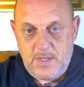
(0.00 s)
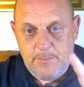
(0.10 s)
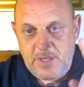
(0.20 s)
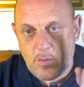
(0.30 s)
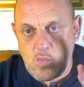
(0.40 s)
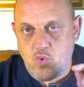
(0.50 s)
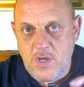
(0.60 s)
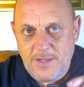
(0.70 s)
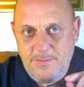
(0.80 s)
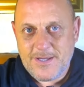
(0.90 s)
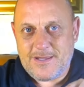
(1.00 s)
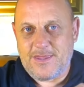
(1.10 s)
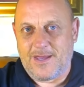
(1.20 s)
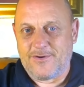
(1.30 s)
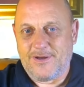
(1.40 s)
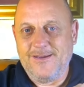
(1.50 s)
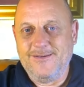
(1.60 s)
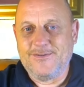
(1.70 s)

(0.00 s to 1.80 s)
But the really weird thing, right,